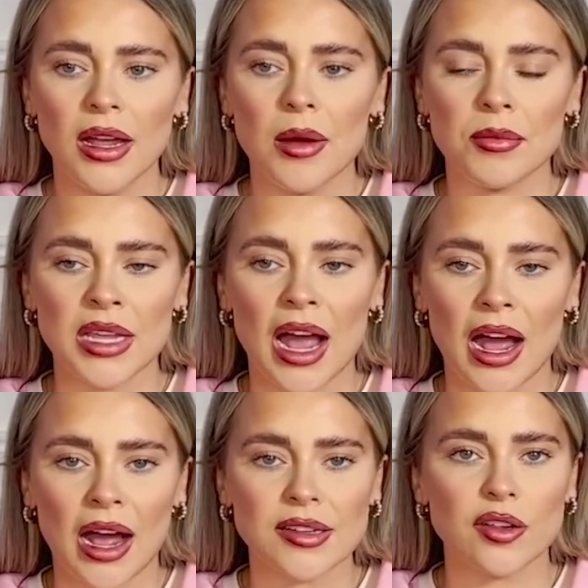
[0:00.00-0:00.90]
My
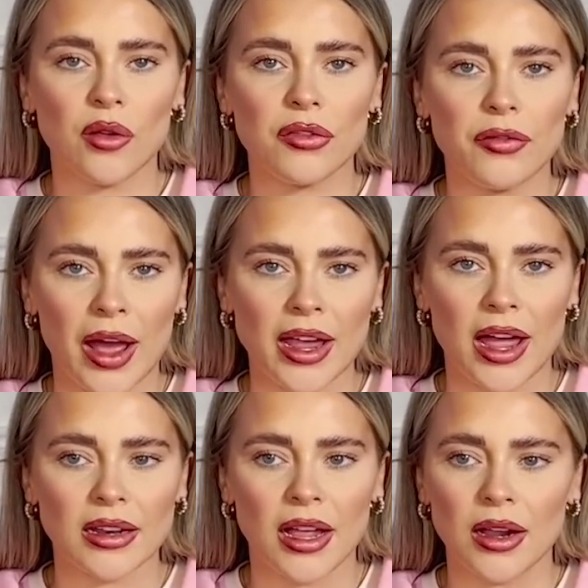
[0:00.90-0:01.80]
ass is on
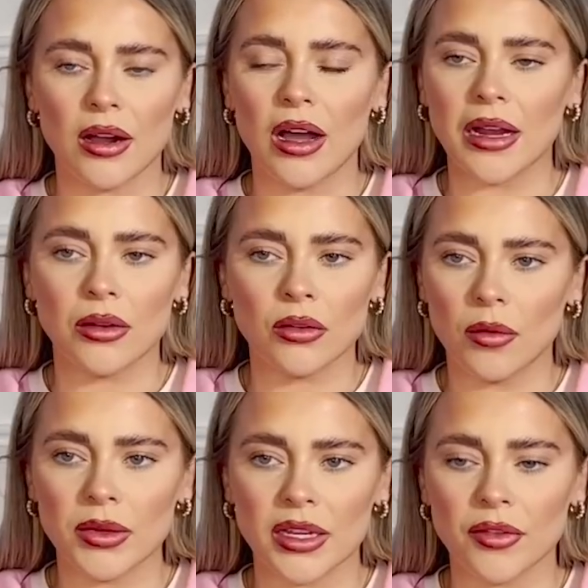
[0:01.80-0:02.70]
fire. Like, I could not
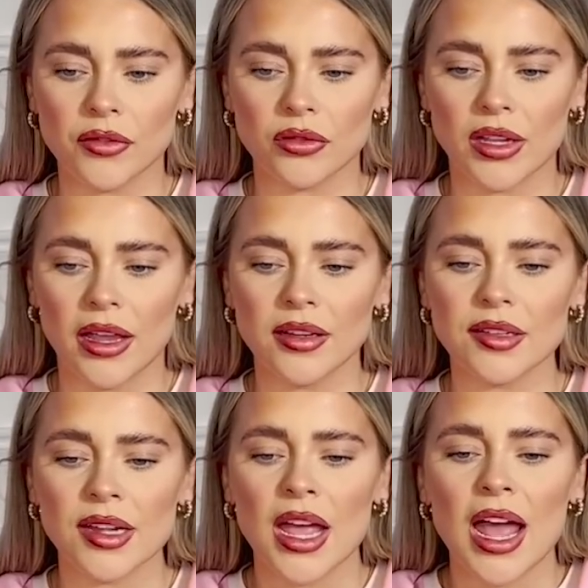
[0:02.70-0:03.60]
believe I've done this.
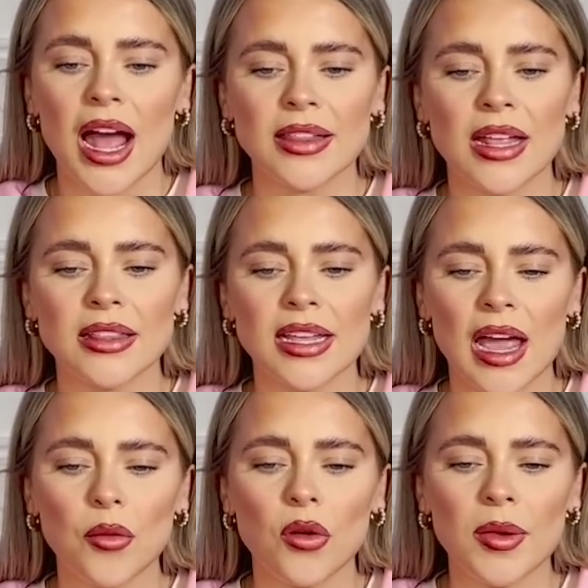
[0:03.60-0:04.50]
And then they
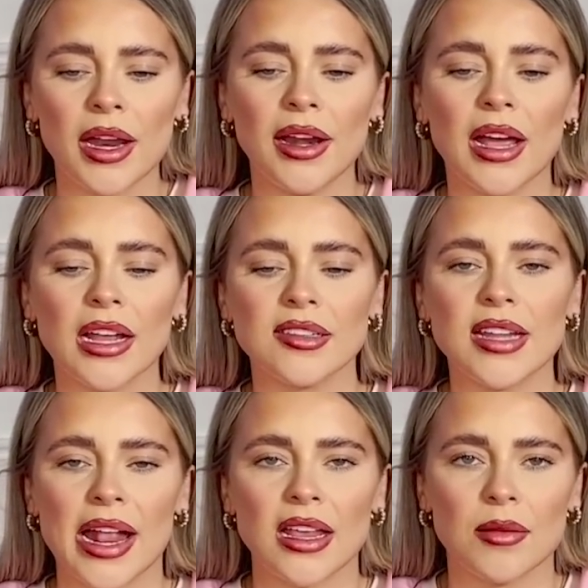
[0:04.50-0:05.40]
kept coming in and
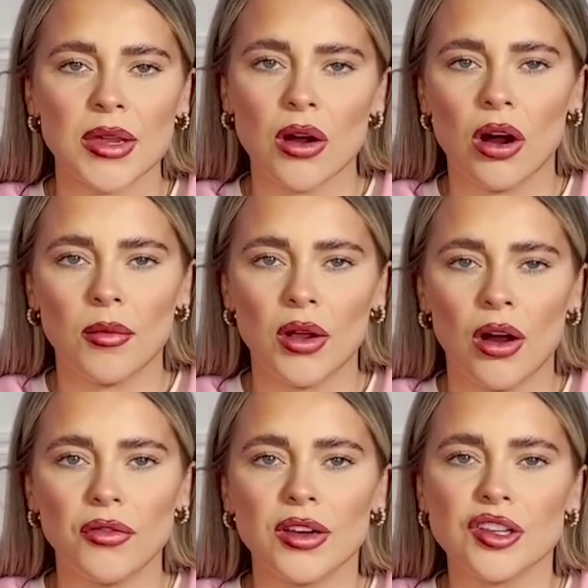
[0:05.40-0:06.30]
taking my garment
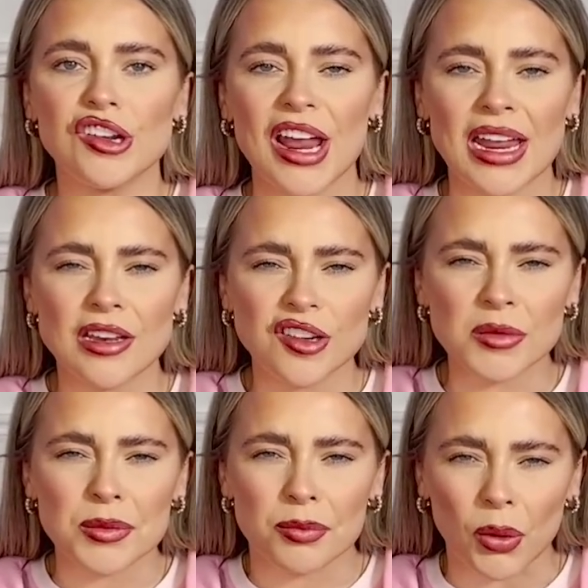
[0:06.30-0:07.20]
off and changing
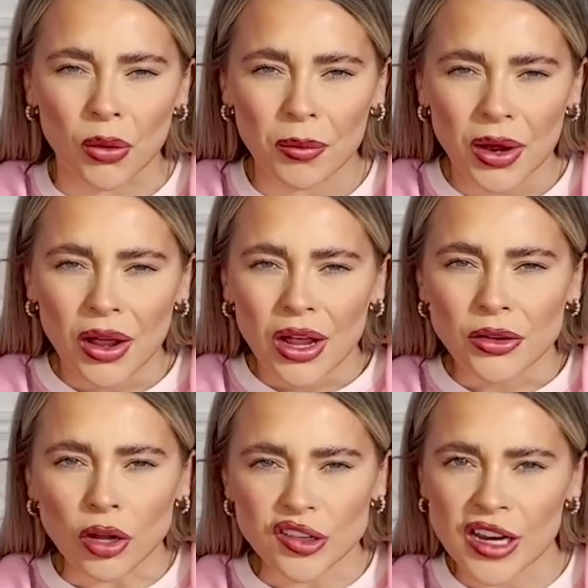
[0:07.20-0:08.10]
me bum.
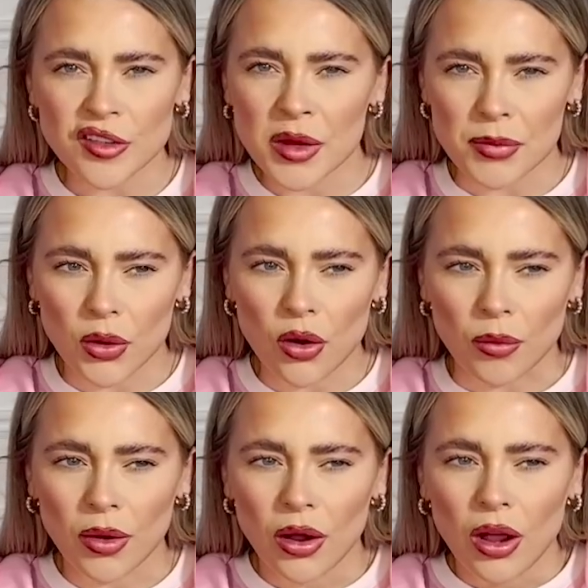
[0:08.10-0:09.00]
Not changing me bum,
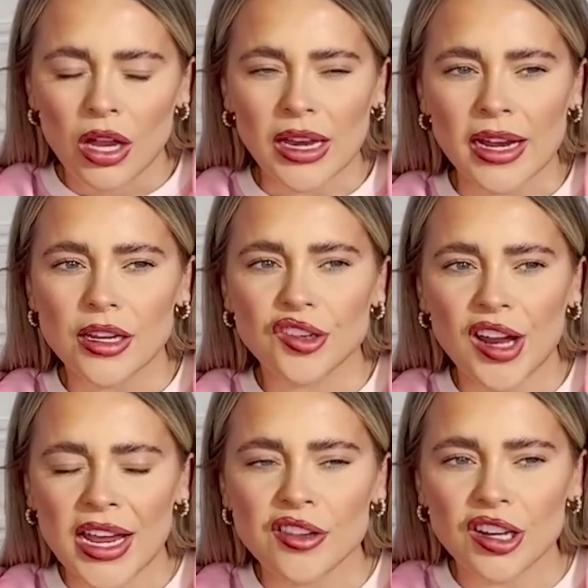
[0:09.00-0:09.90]
like
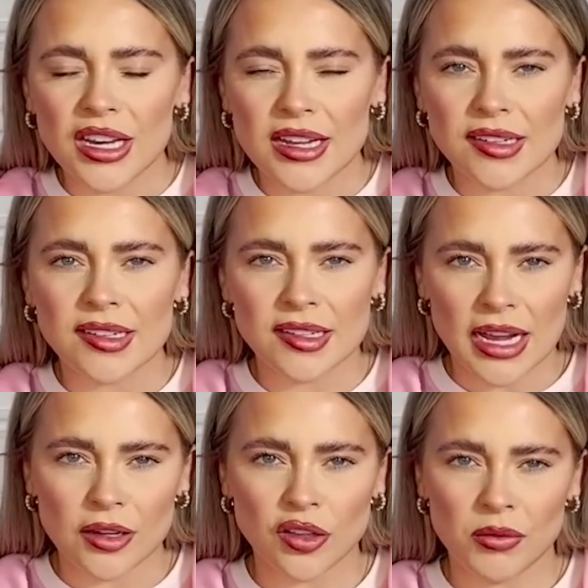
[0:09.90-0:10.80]
changing these
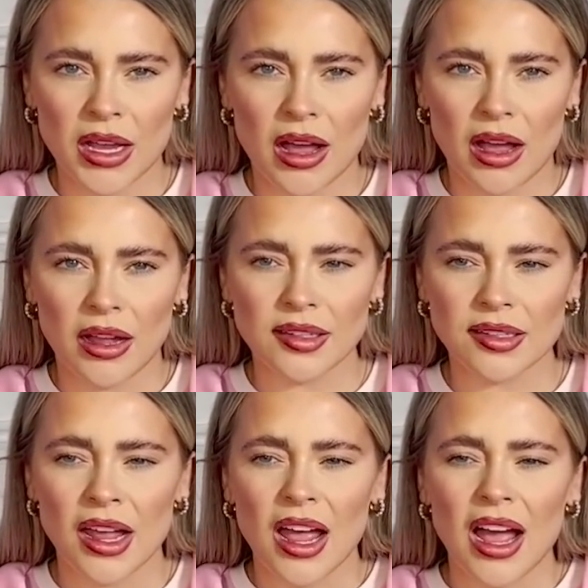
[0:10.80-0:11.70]
stickers on my ass.
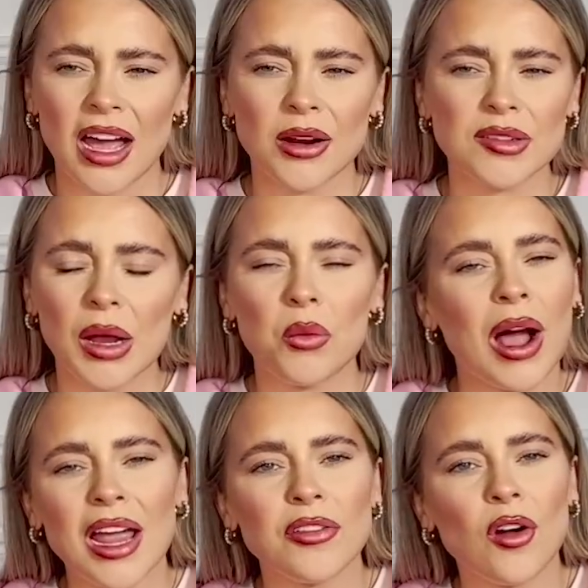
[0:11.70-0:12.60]
And I was like, why
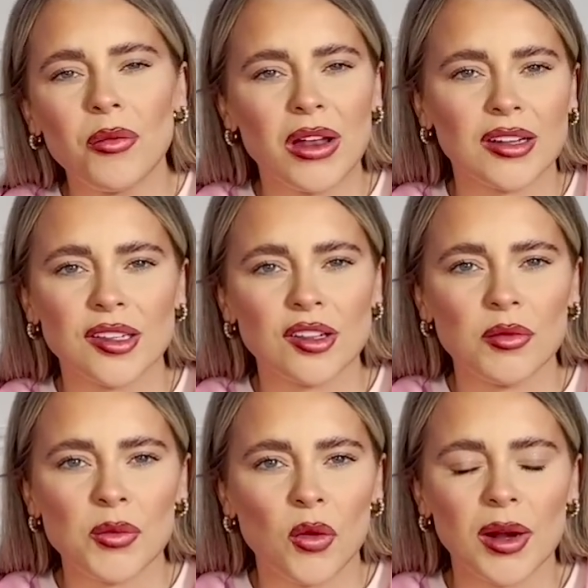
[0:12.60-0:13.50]
have I got plasters on my
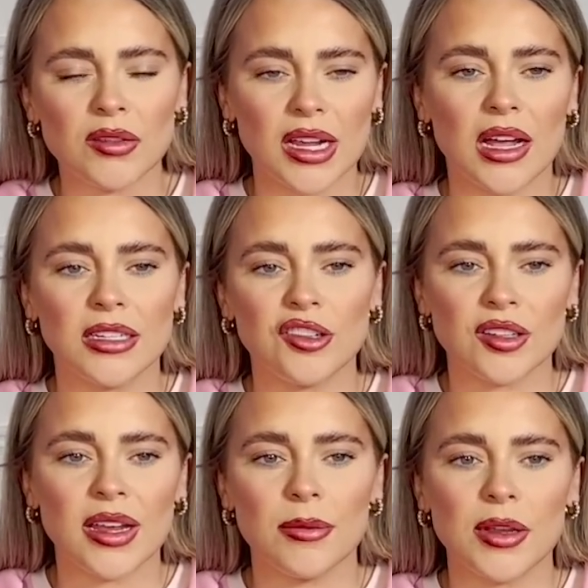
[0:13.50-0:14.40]
bum? And I was like, Alicia,
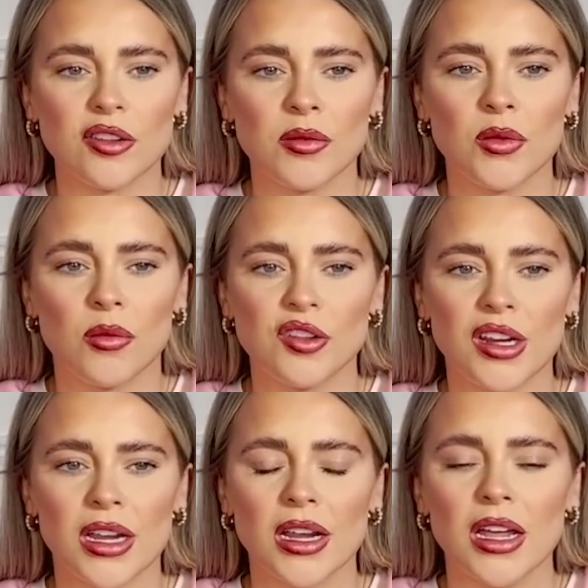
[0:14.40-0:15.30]
take a picture of my bum
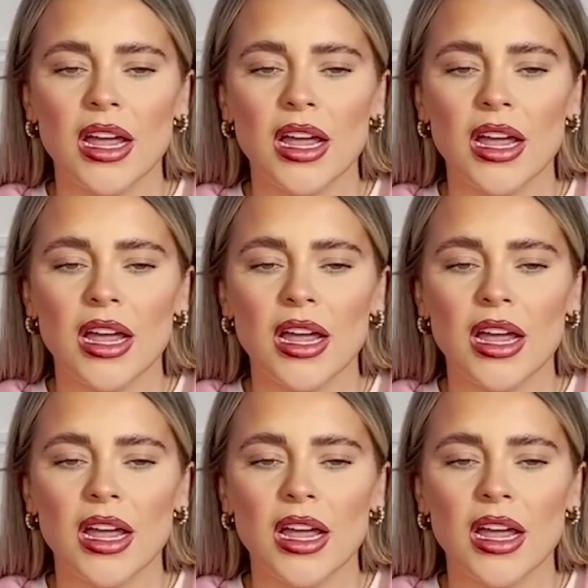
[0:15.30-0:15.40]
cheek.